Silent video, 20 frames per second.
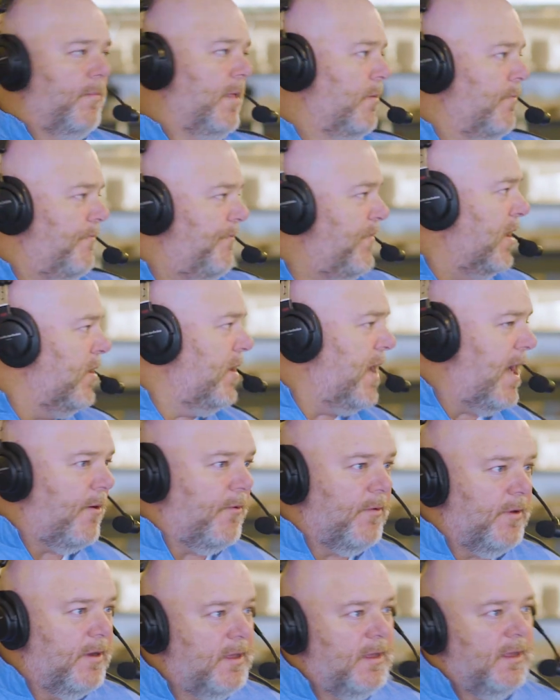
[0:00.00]
I'm like, figure it
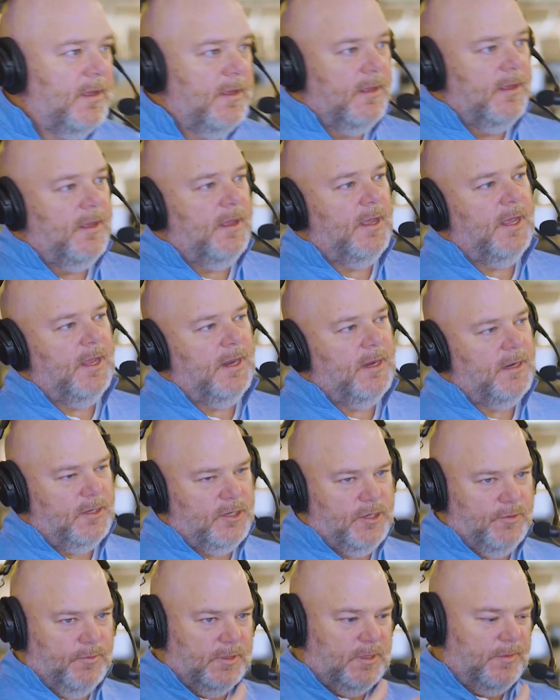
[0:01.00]
out. Mm-hmm. And
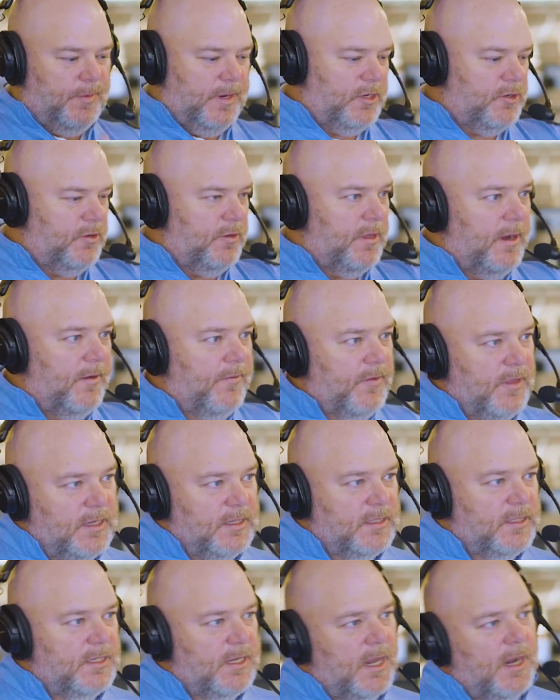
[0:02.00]
she wants to make sure that
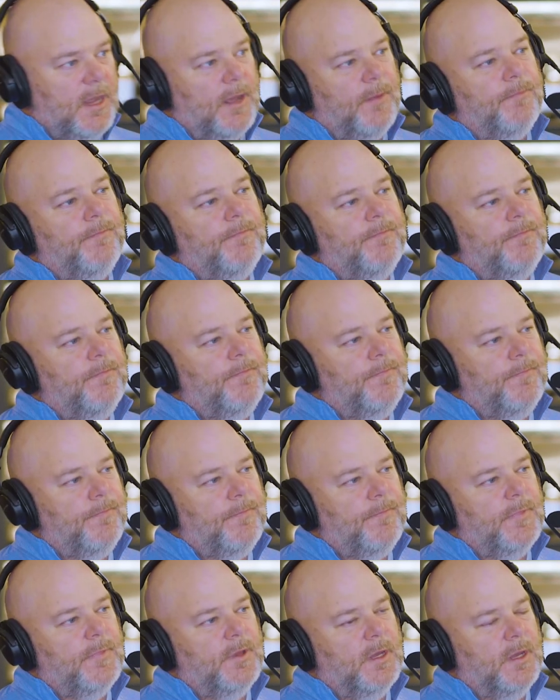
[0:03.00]
everything's set up. Yeah.
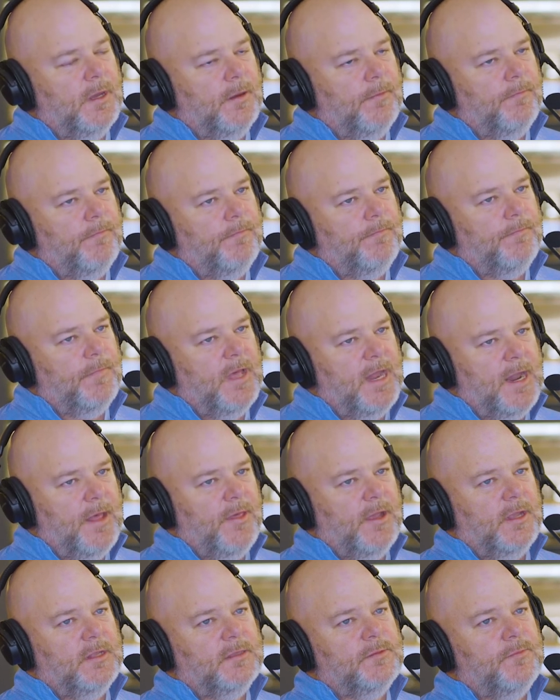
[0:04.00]
Um, yeah. And I
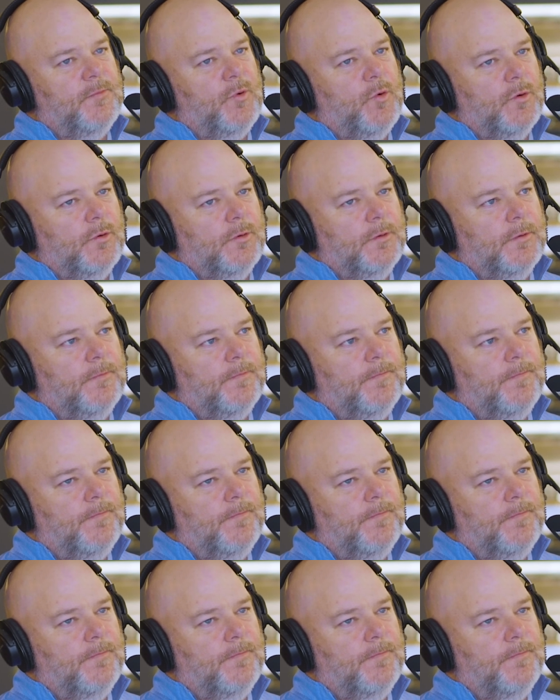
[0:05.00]
think it's important.